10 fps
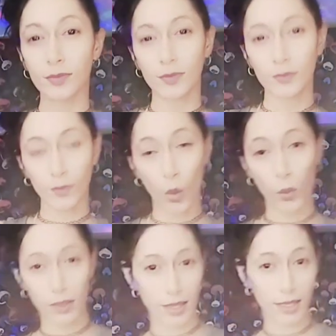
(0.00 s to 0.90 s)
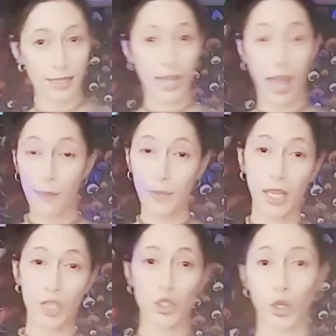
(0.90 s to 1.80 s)
within time and
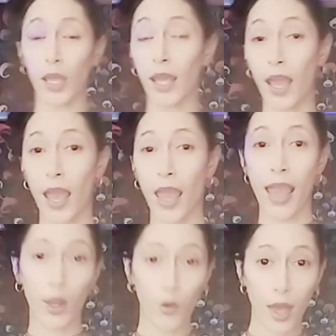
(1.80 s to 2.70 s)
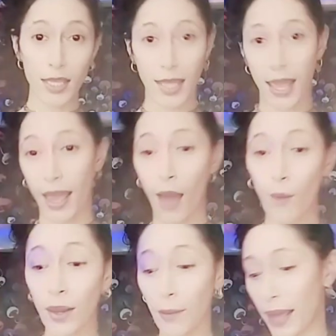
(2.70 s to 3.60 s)
history aaron say i
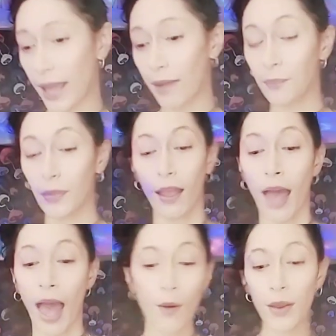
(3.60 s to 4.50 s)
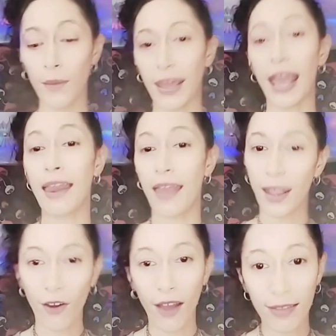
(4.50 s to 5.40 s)
want to be i want to be an
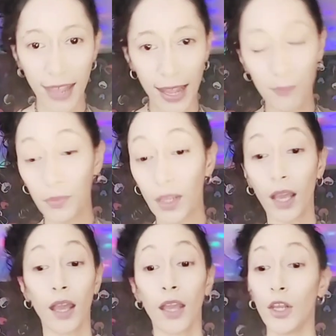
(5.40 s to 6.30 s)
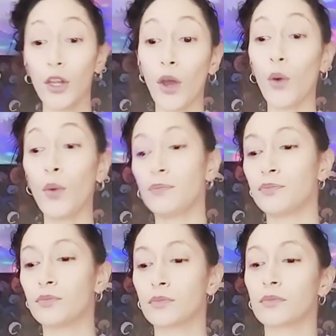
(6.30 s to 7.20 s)
aaron say you know
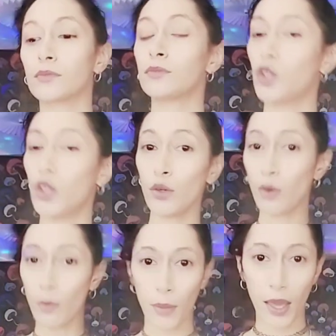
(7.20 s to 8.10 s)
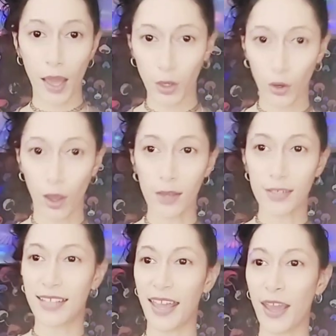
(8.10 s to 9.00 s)
you be in your
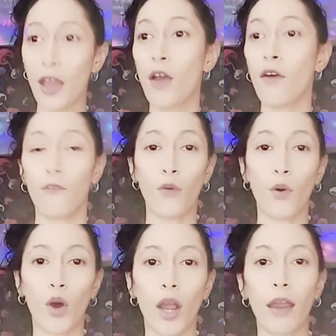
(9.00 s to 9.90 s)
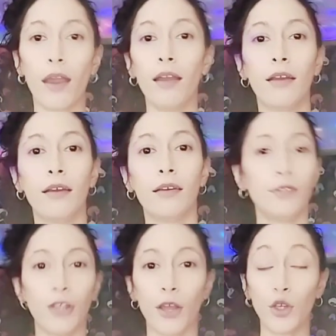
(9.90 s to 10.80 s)
odyssey for you know,
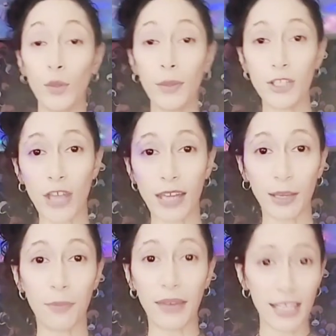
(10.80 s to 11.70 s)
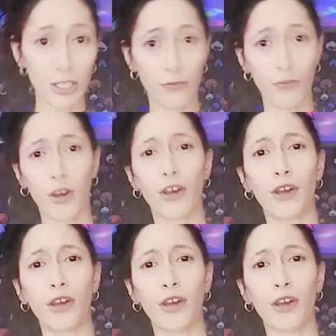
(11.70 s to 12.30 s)
you be Jenny Beats for